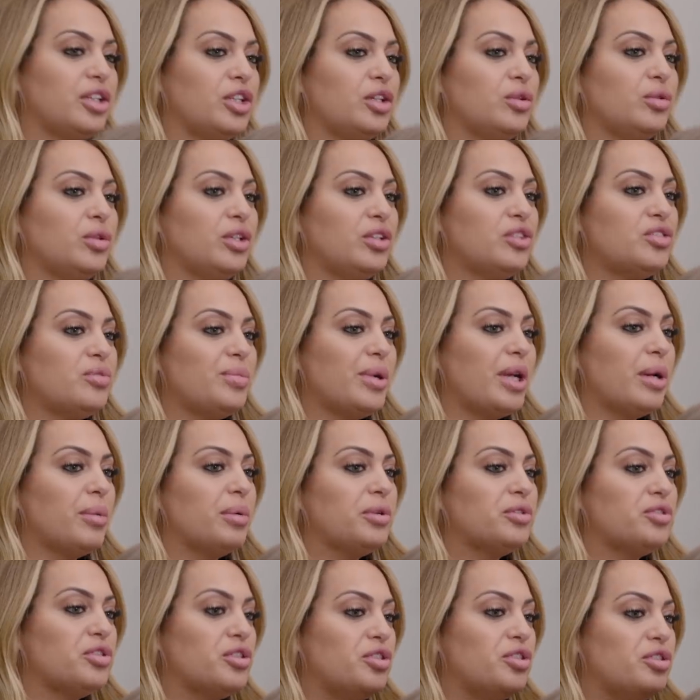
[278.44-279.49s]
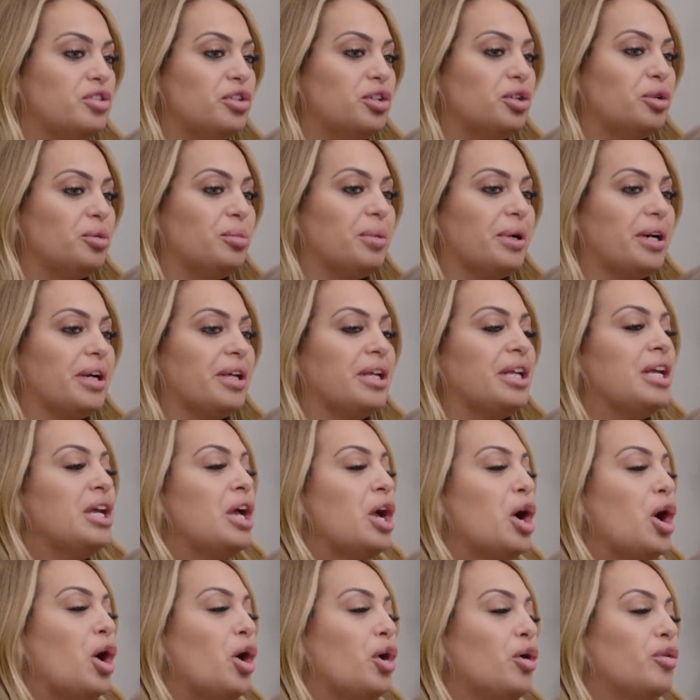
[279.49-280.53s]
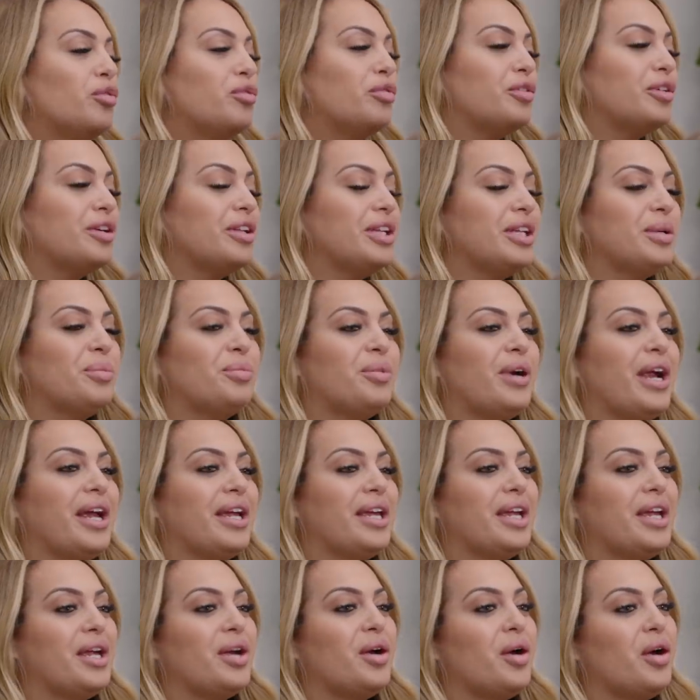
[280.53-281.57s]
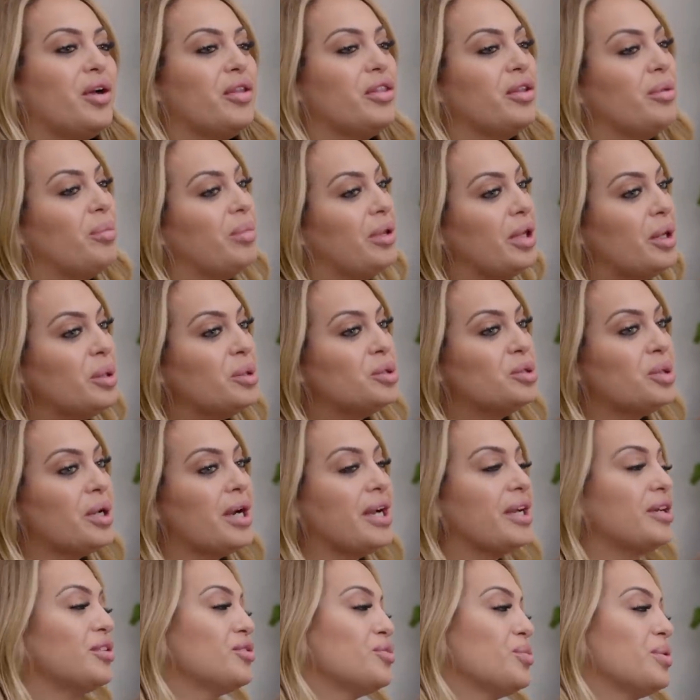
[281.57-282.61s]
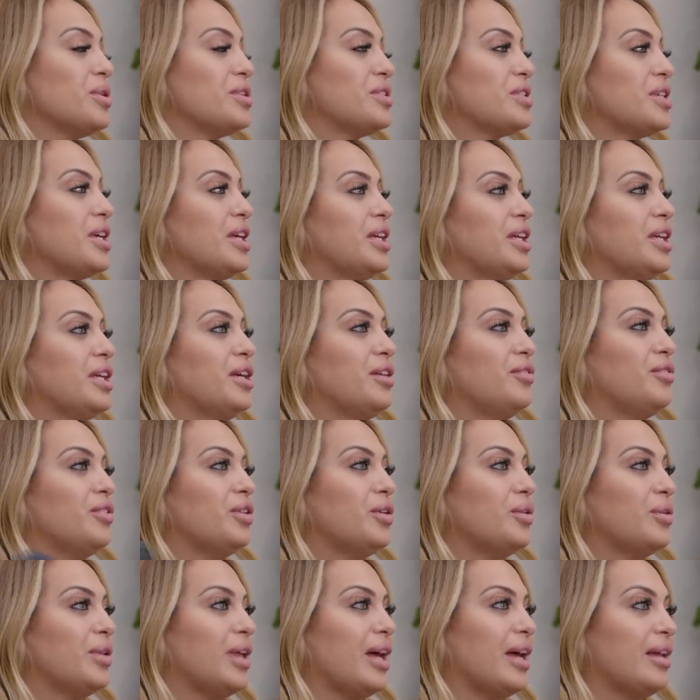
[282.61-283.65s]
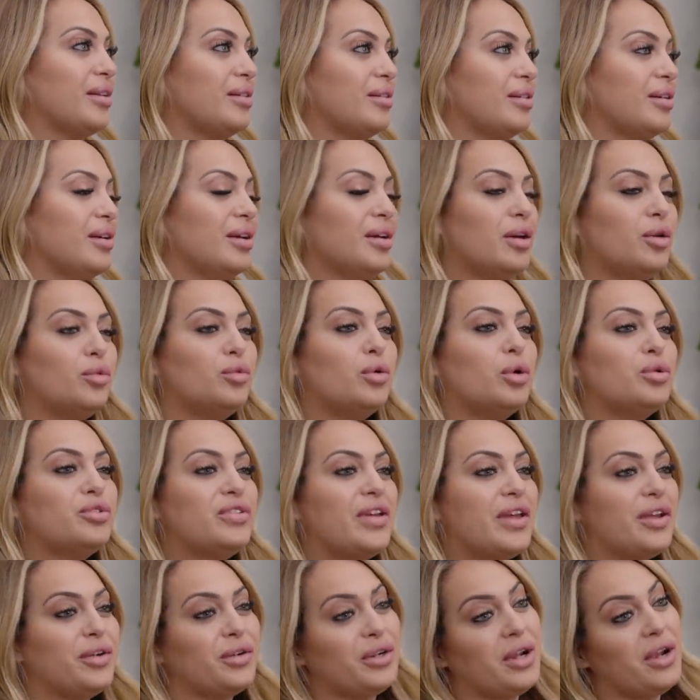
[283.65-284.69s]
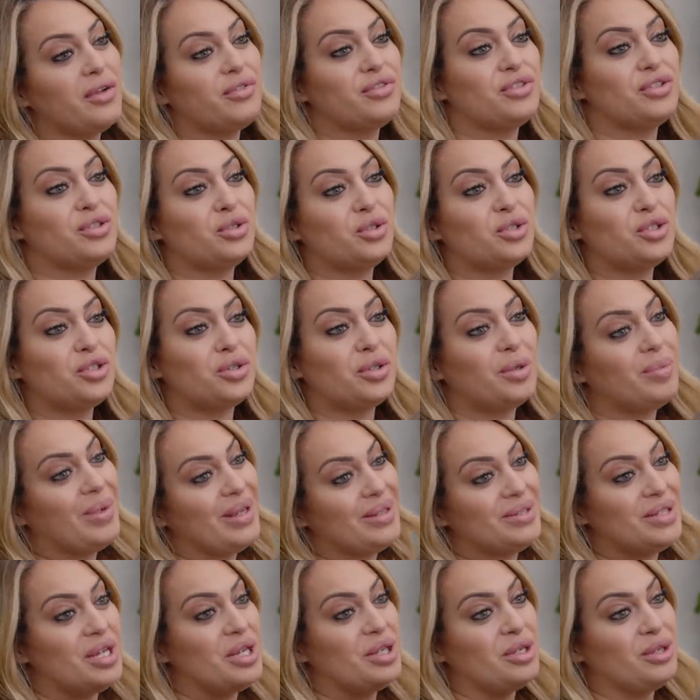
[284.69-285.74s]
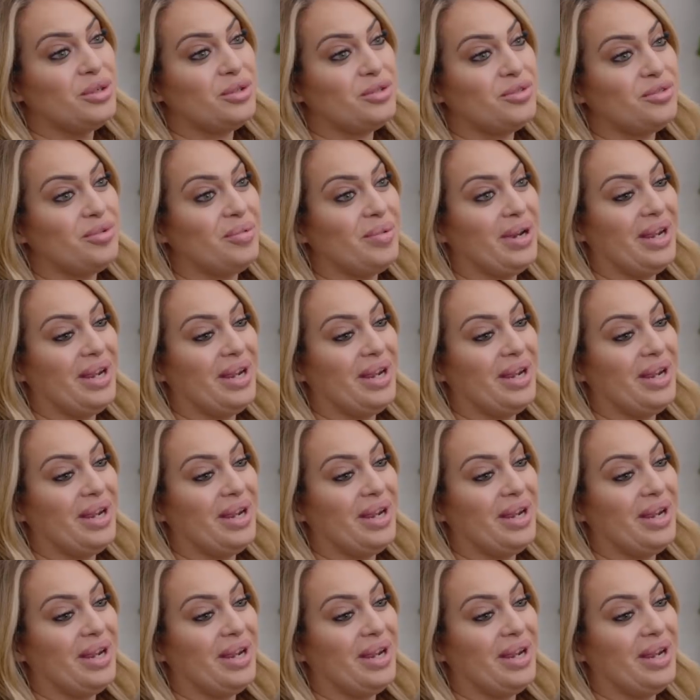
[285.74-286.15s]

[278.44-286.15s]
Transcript: that you need to be able to do, but overly bragging on the blow dry is what's going to give you that rotator cuff surgery about 10 years from